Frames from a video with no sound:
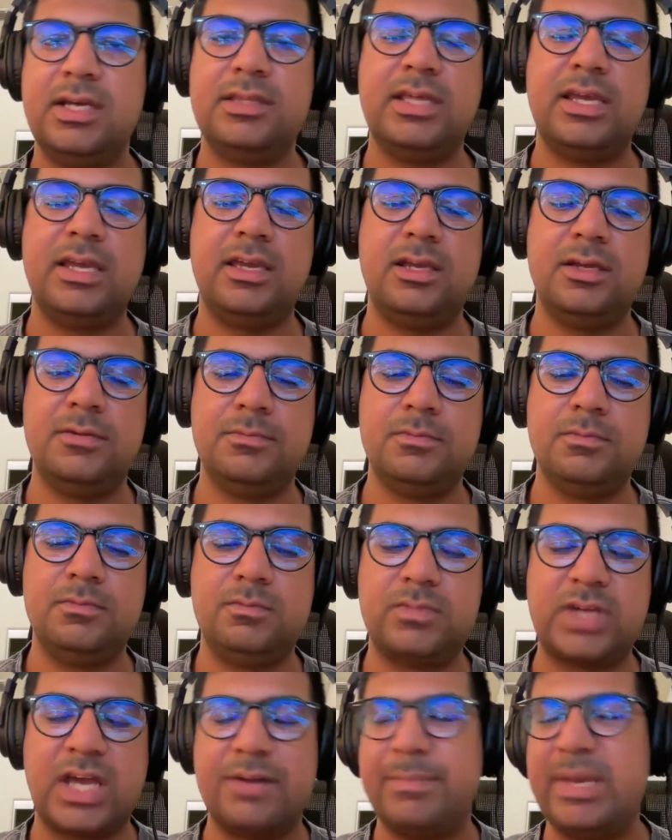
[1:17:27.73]
They
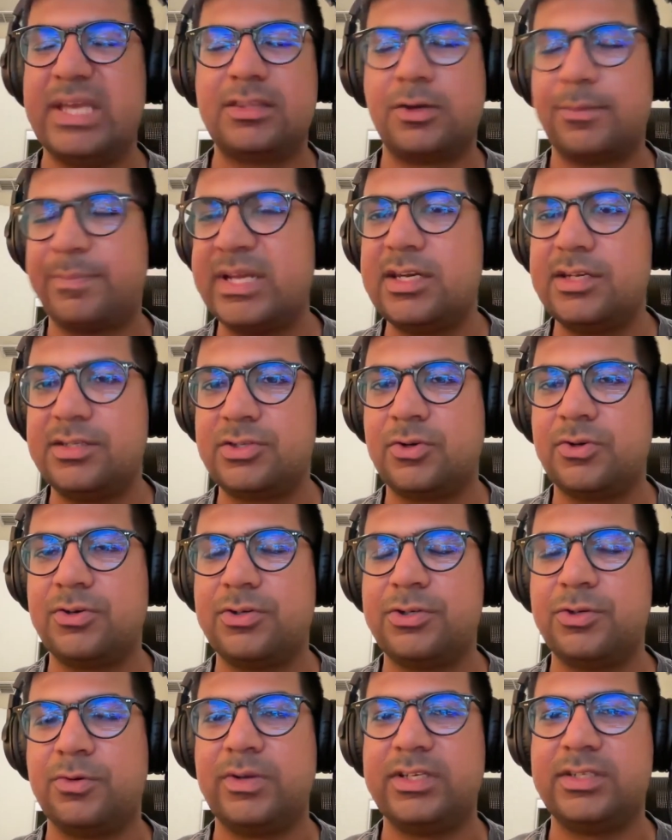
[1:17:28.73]
kind of make their opinions
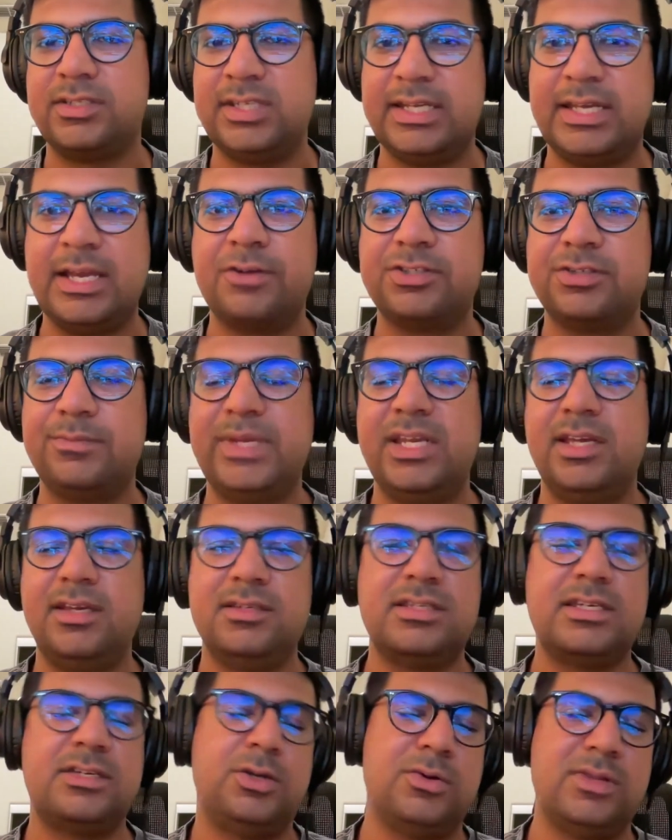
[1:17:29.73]
heard during city council
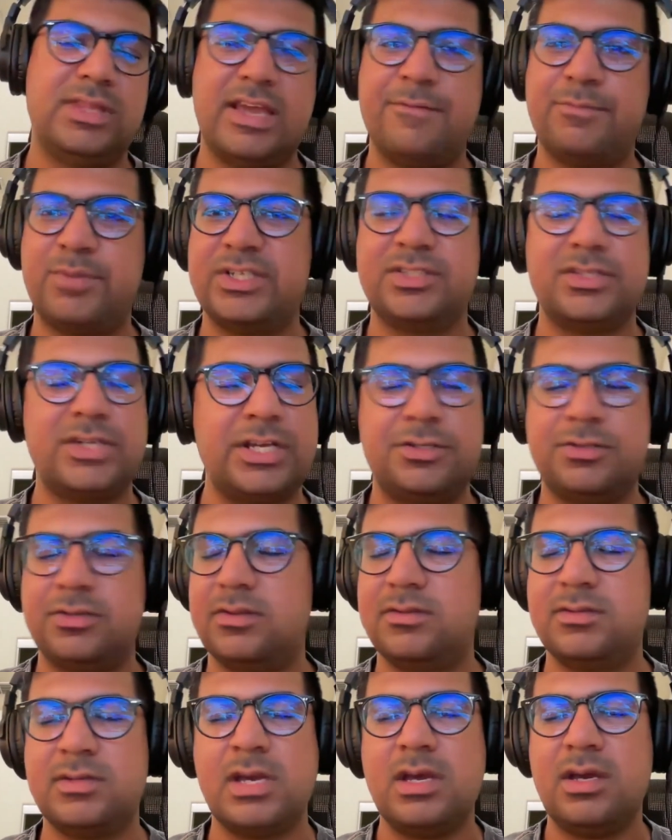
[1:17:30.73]
meetings. They have
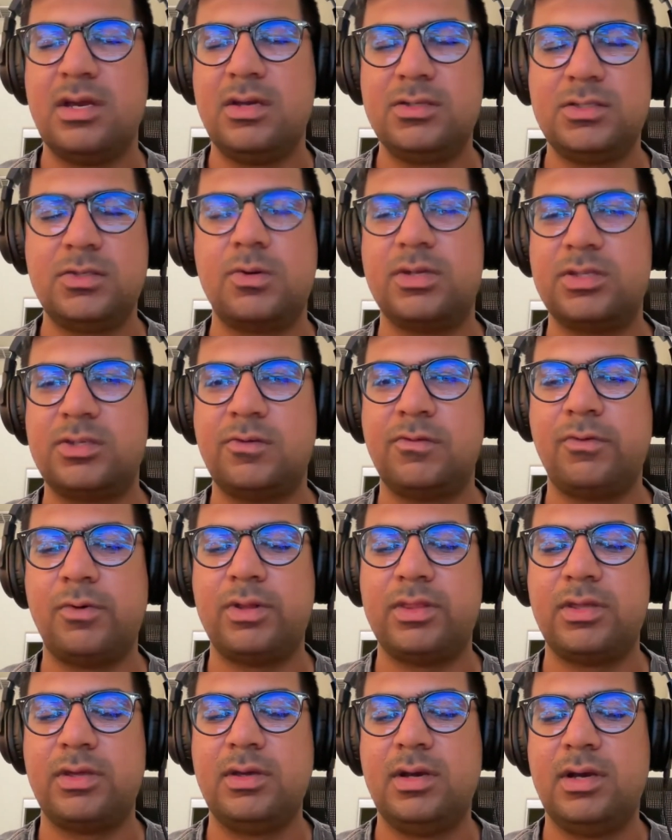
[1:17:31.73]
presentations, so on and so
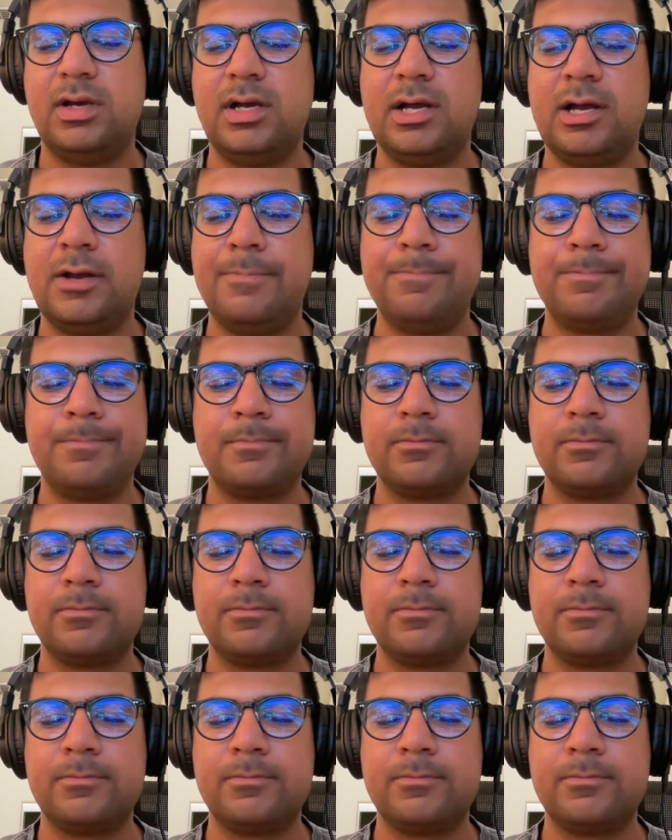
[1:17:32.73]
forth. I